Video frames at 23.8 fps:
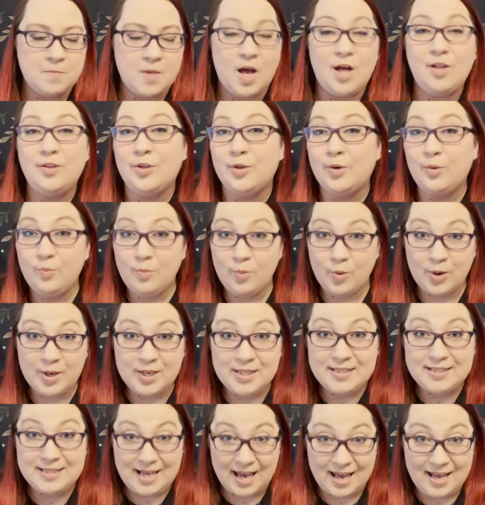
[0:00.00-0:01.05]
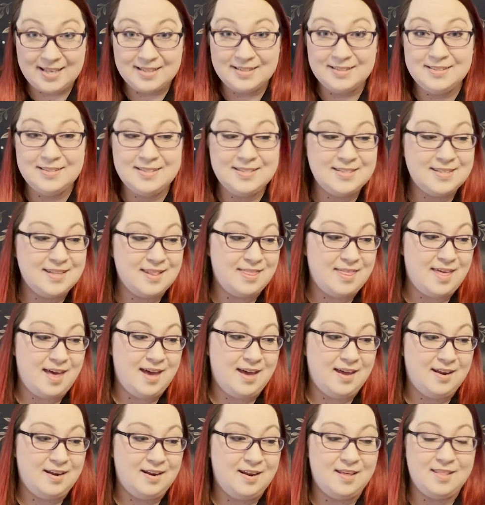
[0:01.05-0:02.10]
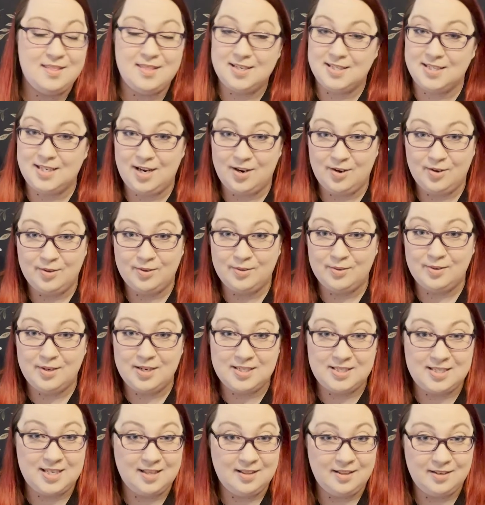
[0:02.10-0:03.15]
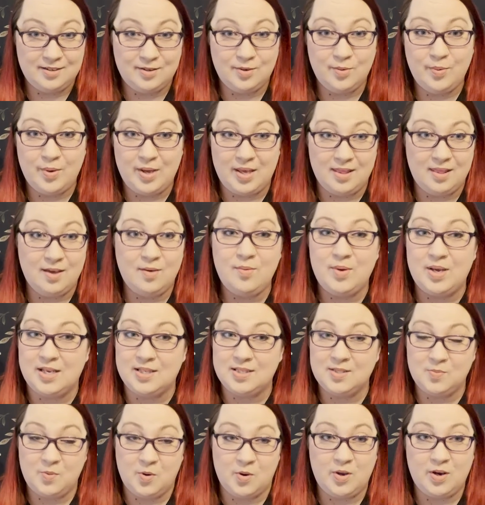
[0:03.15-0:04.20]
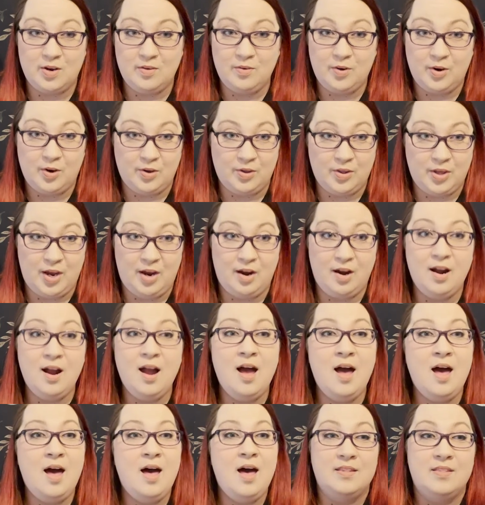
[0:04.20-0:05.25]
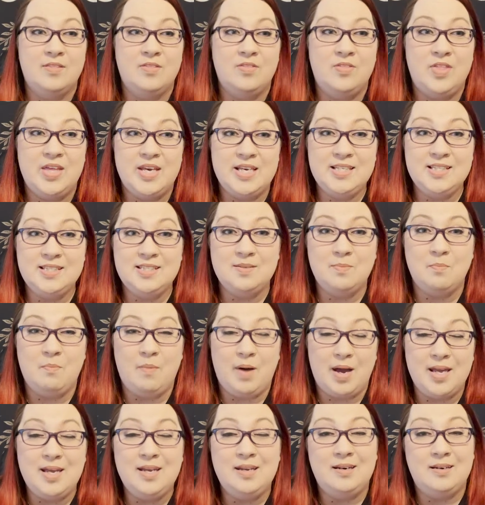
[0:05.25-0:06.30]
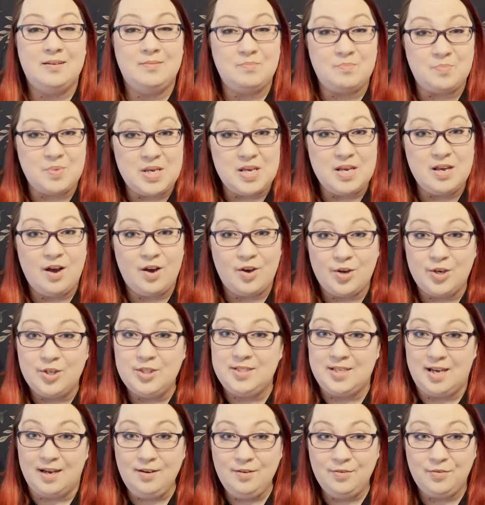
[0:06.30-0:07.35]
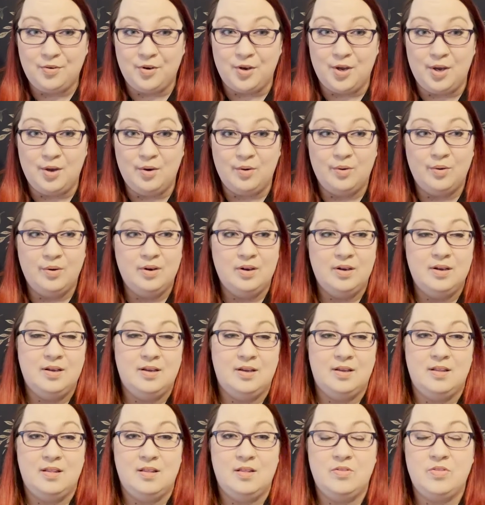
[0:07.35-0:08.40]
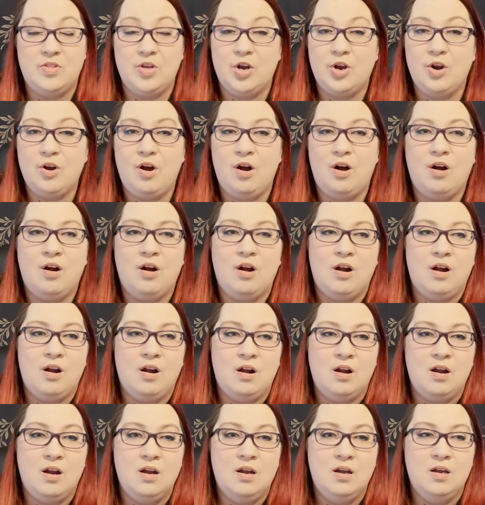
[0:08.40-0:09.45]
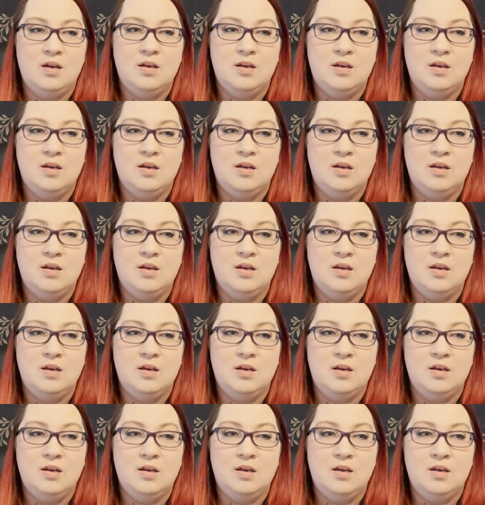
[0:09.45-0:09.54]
a little more intense than the Tarot de la Nuit that we had spoken of earlier, this might be a good deck for you. There are